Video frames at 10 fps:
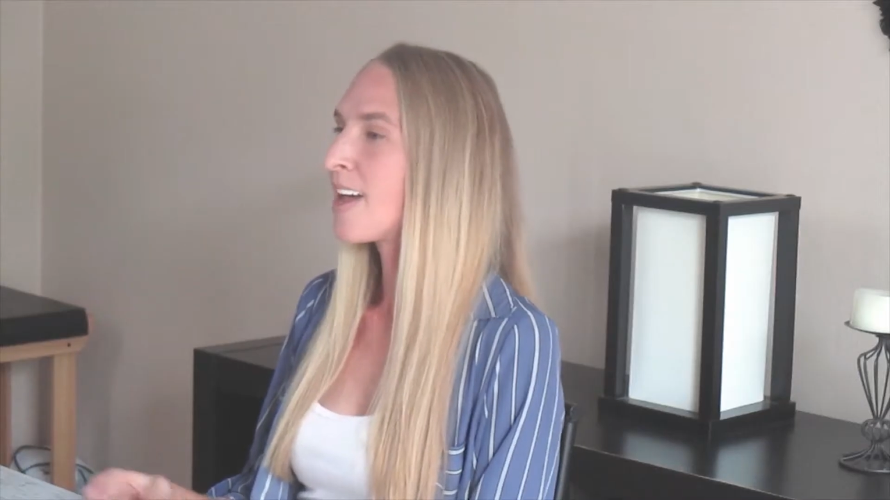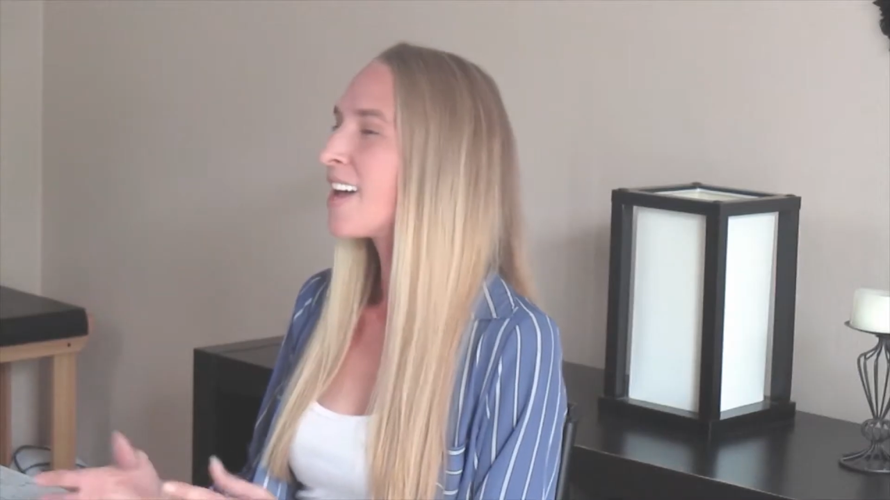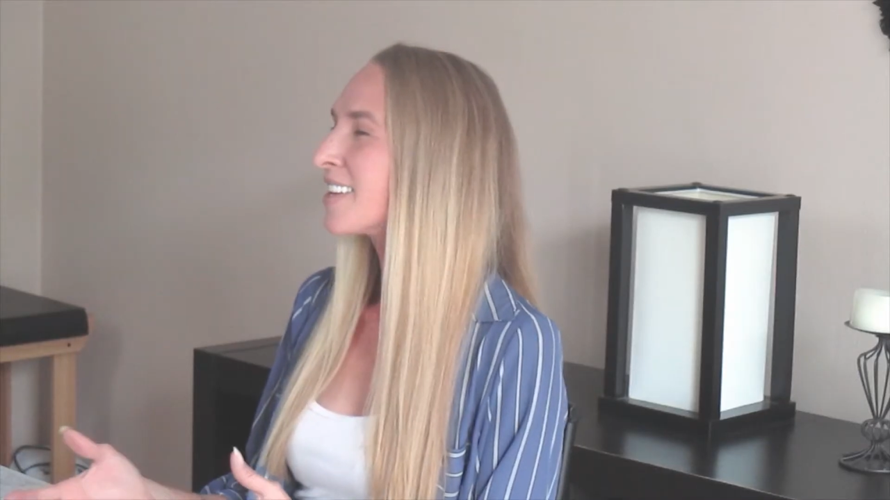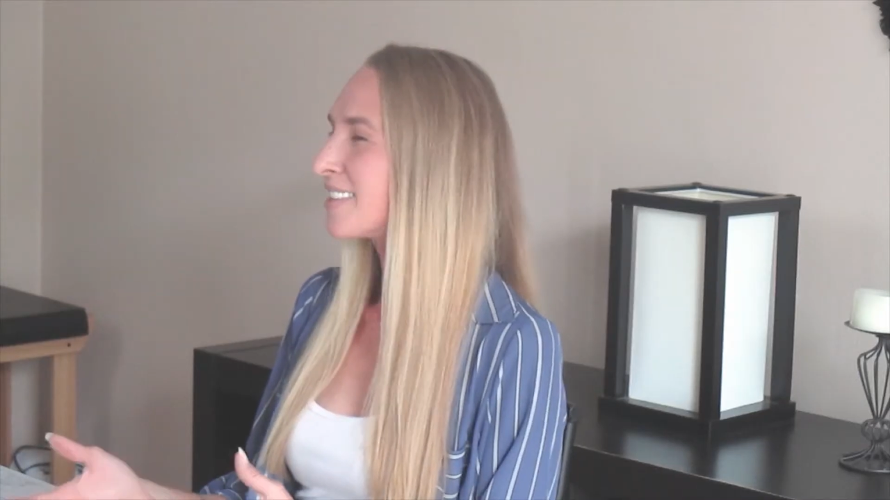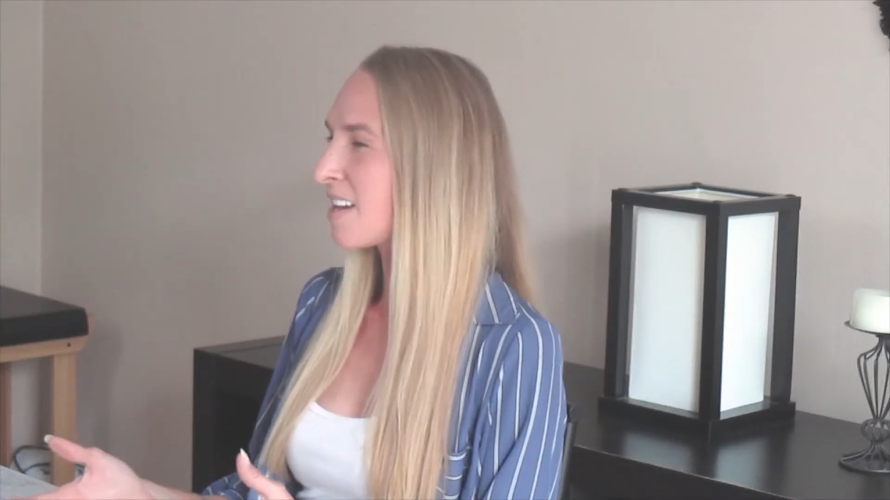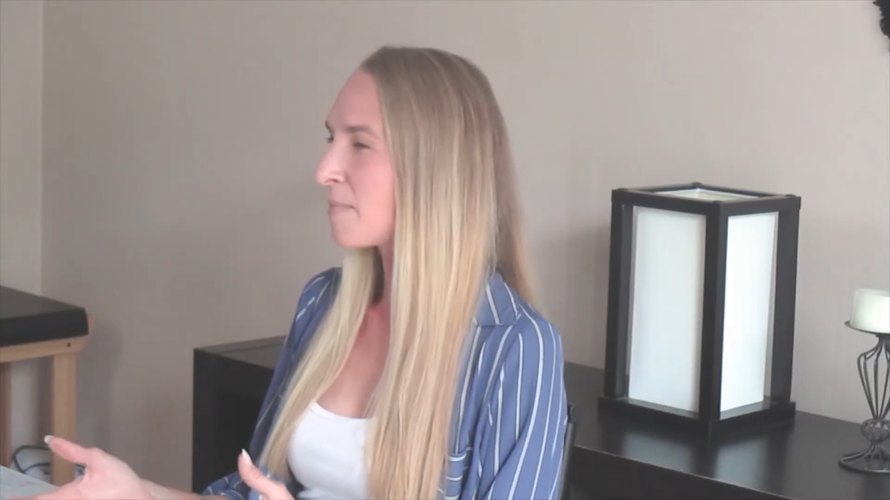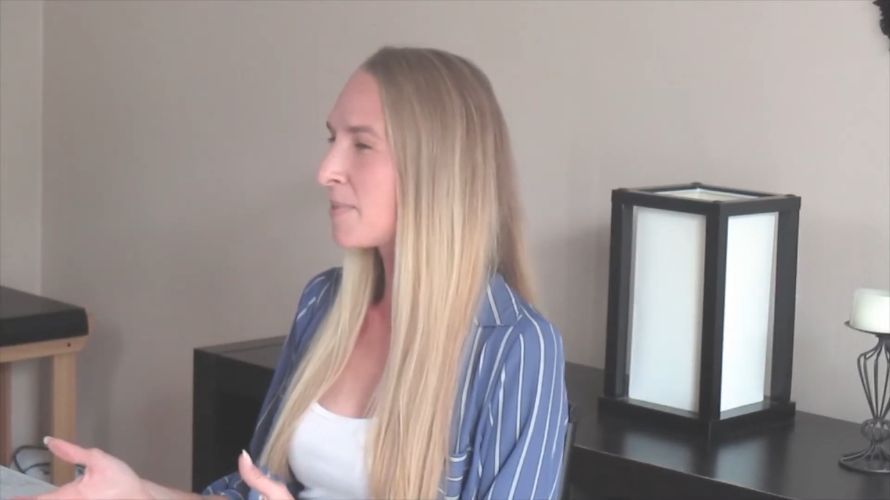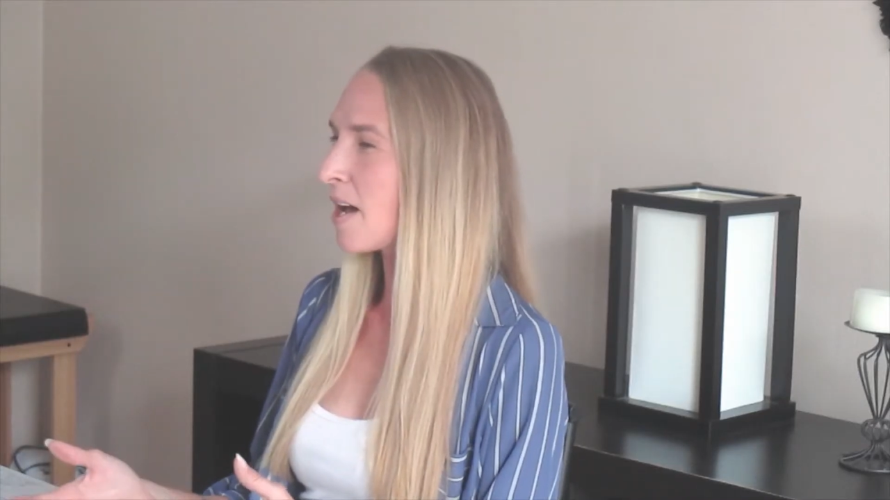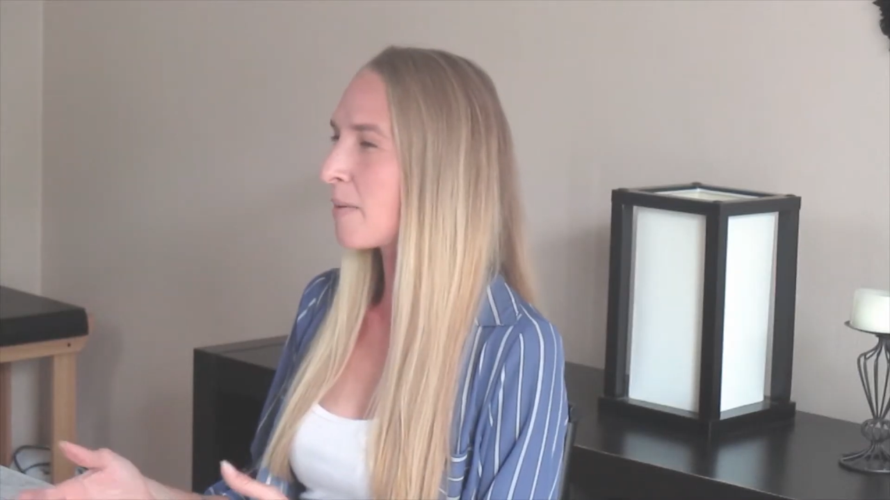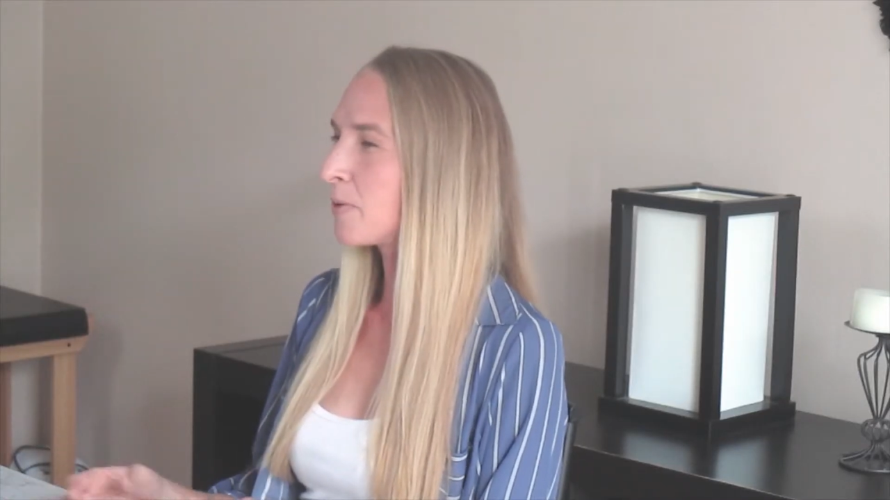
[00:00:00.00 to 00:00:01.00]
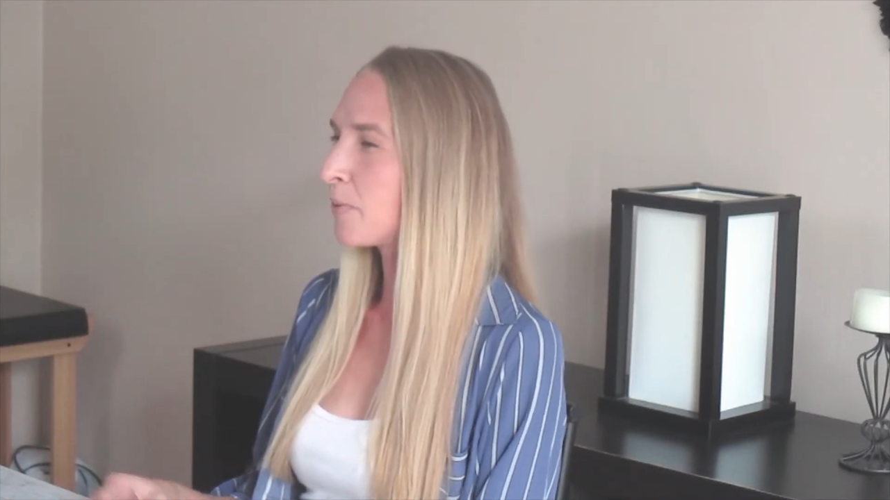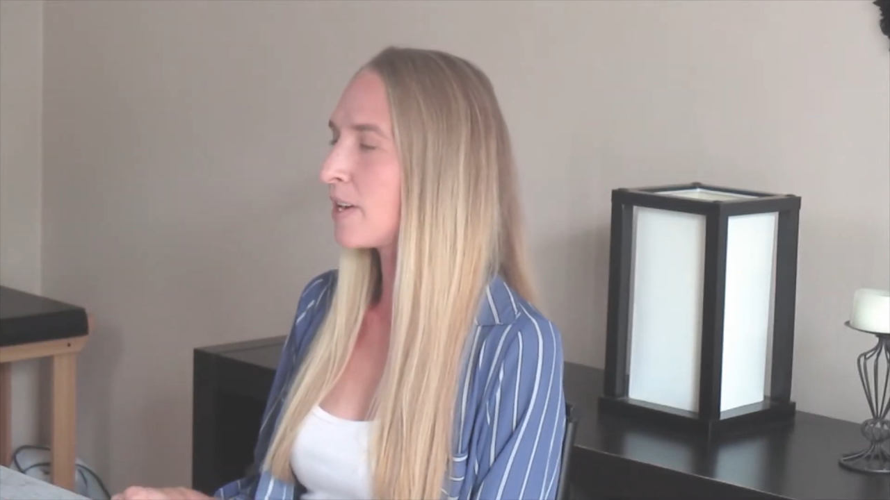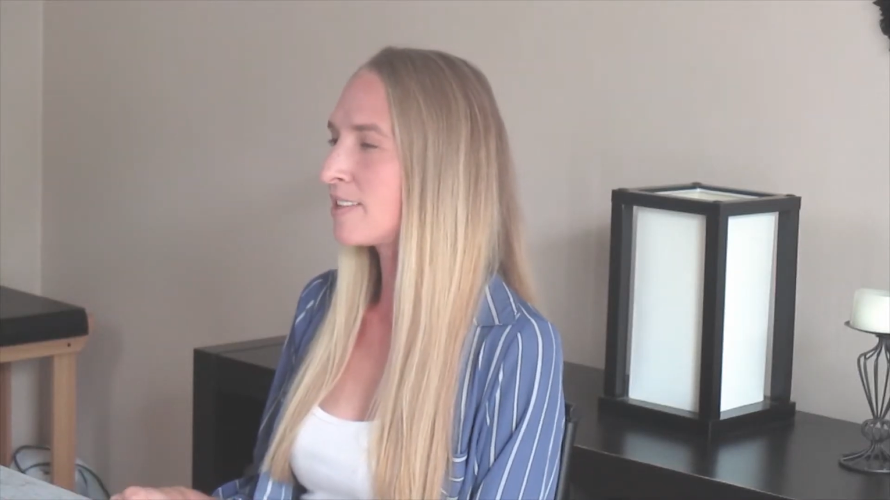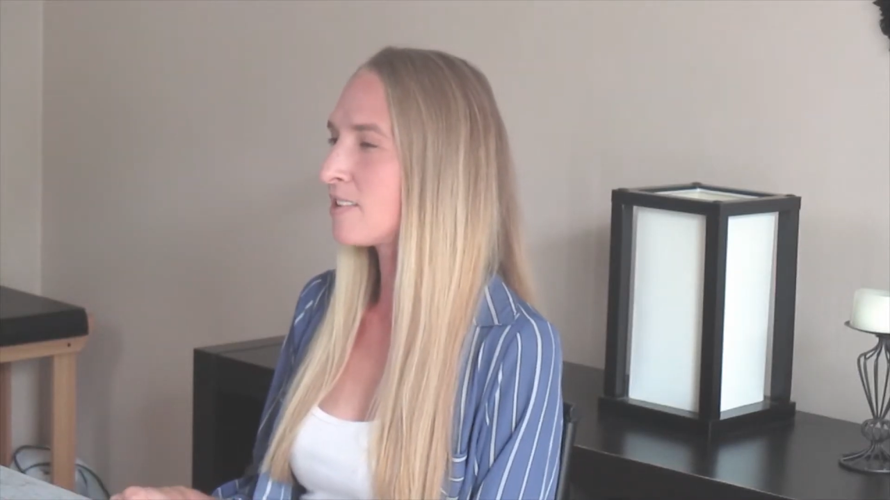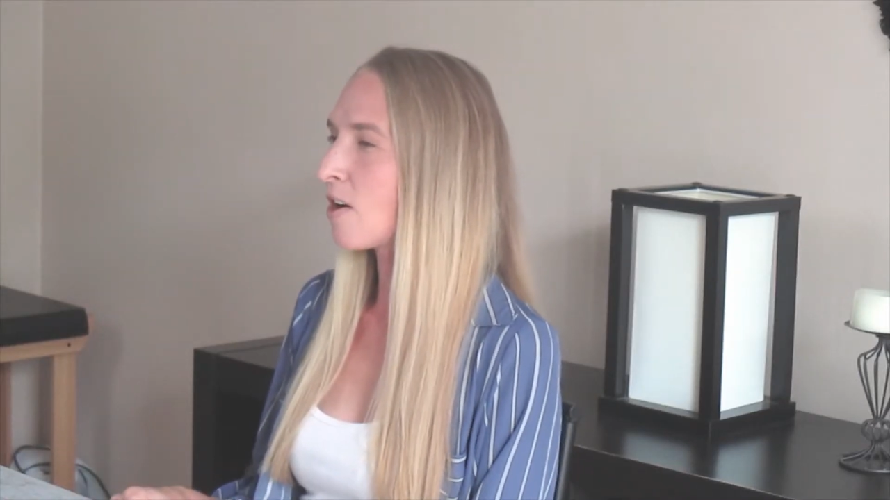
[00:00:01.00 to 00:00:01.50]
Sometimes when
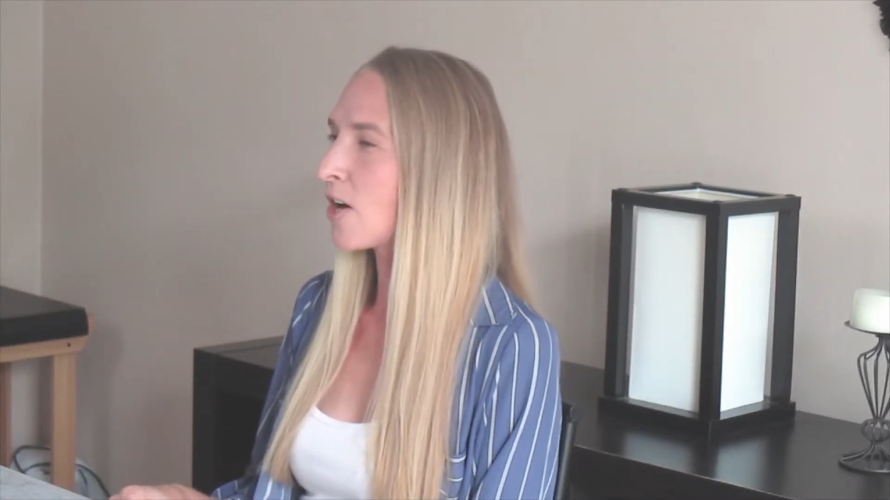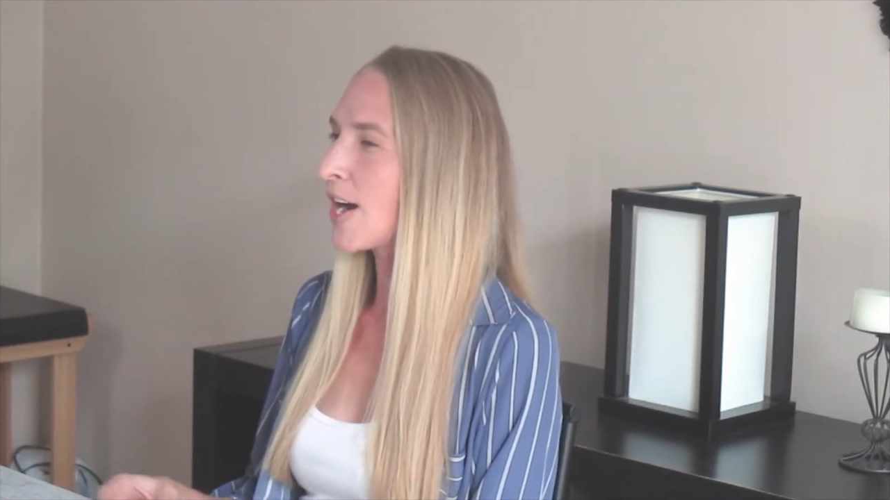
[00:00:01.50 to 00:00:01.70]
it's our